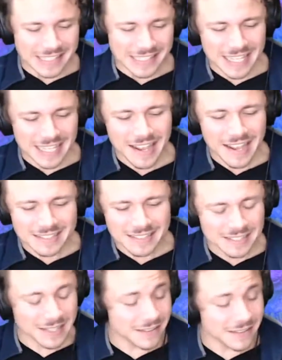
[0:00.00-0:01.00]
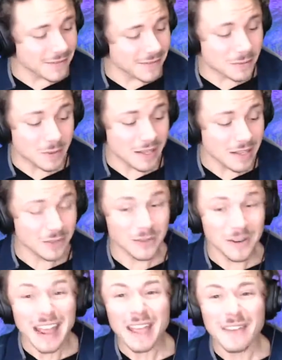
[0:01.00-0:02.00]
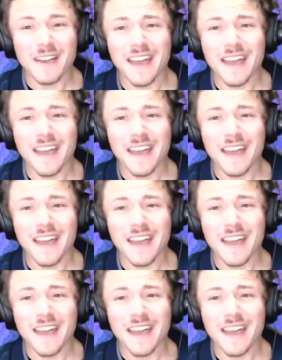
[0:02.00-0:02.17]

hands covered with gravy.